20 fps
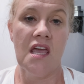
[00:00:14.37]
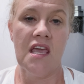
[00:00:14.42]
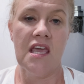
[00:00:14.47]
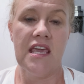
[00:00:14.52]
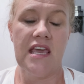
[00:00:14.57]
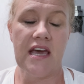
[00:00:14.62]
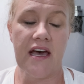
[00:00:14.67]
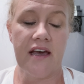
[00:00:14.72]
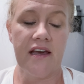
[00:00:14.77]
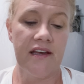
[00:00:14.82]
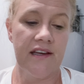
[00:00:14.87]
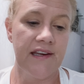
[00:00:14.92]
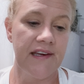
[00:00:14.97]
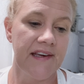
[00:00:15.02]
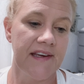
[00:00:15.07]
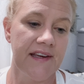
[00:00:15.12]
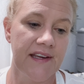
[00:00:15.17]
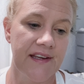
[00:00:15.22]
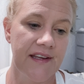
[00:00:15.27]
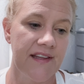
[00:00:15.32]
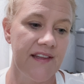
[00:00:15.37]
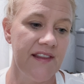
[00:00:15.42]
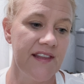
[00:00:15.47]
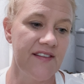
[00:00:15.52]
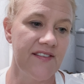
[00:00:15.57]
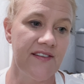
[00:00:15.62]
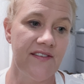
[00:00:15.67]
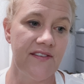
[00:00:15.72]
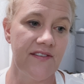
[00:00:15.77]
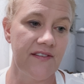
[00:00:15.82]
Yeah,
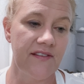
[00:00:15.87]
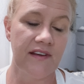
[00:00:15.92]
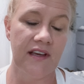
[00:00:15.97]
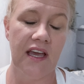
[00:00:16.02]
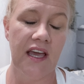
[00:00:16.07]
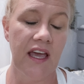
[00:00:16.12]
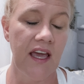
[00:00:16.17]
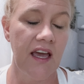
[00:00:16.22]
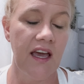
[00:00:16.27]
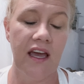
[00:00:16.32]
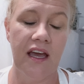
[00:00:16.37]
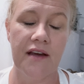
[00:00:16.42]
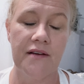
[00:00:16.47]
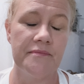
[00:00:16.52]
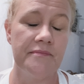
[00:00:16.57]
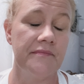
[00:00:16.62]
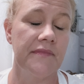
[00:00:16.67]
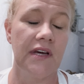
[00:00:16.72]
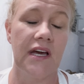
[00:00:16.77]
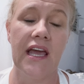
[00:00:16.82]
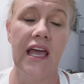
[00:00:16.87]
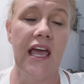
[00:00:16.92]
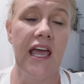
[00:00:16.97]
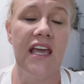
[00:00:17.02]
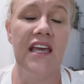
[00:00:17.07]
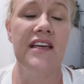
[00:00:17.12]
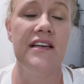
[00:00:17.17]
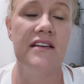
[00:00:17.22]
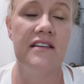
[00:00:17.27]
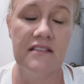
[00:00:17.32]
this, I, I
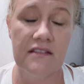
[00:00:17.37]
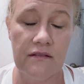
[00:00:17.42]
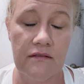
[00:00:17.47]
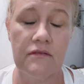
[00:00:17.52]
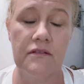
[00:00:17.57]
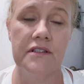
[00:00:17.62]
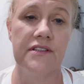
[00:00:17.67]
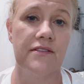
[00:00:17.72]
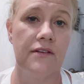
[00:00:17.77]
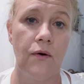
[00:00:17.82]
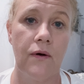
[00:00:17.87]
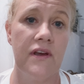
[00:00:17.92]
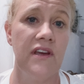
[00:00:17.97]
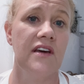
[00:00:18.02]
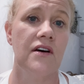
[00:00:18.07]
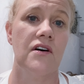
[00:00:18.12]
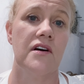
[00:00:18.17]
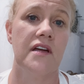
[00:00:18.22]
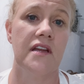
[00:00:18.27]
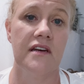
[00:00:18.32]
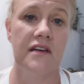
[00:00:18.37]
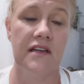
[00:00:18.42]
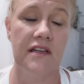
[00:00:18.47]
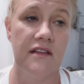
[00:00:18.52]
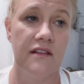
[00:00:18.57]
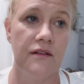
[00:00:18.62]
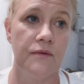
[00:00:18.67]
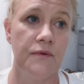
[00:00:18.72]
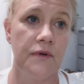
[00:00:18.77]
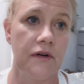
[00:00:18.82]
hate what's going on
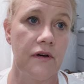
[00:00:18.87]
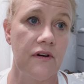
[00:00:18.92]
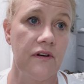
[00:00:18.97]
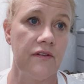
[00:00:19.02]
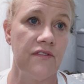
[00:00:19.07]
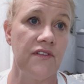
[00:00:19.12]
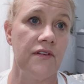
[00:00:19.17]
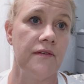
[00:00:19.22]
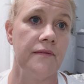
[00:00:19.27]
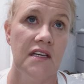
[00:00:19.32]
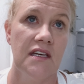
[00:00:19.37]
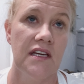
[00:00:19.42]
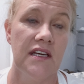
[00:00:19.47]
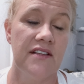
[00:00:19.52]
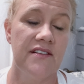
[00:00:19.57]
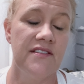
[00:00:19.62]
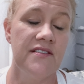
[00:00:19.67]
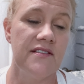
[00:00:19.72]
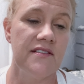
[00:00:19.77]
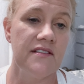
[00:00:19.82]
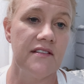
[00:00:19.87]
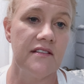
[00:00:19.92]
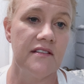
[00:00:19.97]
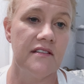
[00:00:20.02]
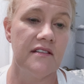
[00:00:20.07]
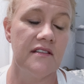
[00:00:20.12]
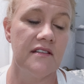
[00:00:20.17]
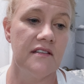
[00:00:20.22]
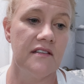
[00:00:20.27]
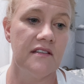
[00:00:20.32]
in the world. It's,
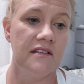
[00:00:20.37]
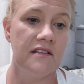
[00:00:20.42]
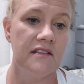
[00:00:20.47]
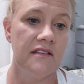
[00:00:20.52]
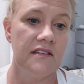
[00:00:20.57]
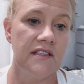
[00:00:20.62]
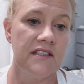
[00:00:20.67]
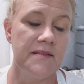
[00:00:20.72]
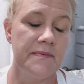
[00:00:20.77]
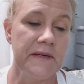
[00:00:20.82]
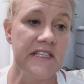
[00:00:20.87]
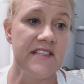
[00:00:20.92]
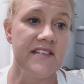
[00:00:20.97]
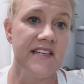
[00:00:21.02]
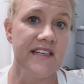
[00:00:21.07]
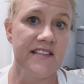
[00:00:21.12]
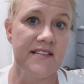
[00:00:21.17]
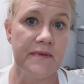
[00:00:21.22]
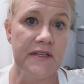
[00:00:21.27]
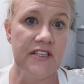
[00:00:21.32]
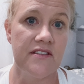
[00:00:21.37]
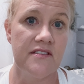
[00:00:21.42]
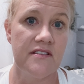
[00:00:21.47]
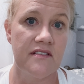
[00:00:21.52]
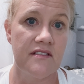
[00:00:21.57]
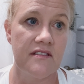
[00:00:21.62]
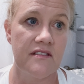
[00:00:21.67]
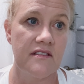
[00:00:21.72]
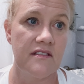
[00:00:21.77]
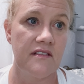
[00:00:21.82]
it's been six
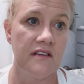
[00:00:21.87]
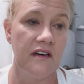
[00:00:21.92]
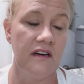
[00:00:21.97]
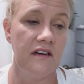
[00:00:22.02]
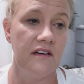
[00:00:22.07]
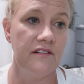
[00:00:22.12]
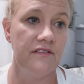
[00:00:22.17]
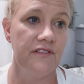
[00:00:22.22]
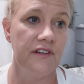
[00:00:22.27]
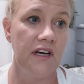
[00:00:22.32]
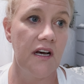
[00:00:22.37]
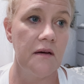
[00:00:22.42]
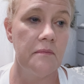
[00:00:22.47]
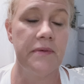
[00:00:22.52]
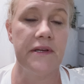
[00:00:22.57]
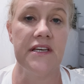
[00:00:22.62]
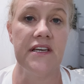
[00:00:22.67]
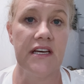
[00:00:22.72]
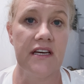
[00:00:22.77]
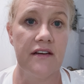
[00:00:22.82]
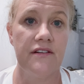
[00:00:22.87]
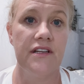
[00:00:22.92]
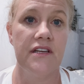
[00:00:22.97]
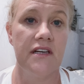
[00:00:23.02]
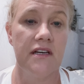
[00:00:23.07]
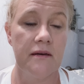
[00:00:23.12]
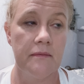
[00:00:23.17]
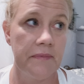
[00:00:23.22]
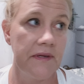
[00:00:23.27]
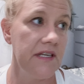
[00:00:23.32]
months of up and down and
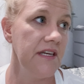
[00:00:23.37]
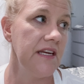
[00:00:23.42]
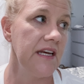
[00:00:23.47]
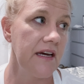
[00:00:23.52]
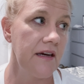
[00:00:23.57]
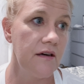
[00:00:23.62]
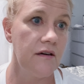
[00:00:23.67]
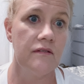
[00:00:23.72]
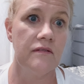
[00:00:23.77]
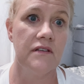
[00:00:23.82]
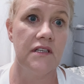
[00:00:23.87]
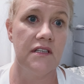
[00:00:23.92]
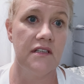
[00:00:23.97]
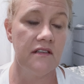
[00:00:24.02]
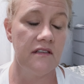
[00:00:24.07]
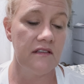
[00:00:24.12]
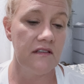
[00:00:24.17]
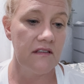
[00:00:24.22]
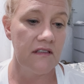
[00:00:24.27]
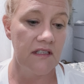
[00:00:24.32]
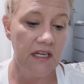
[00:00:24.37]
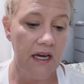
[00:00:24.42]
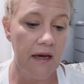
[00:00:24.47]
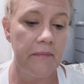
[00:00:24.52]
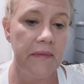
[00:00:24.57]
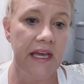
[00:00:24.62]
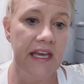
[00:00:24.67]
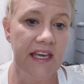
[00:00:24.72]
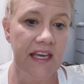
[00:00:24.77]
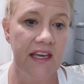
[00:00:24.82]
up and down and not
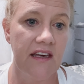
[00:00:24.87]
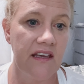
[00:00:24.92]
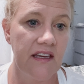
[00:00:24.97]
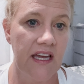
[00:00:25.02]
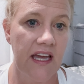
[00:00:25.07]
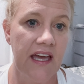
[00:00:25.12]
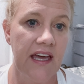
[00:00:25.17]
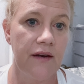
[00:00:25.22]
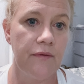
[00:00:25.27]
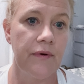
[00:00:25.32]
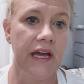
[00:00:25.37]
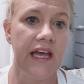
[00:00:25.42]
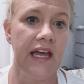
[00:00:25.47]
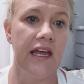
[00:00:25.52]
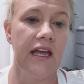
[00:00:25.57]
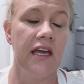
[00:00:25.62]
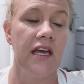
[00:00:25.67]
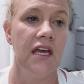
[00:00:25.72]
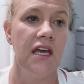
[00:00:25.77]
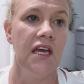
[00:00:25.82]
making headway.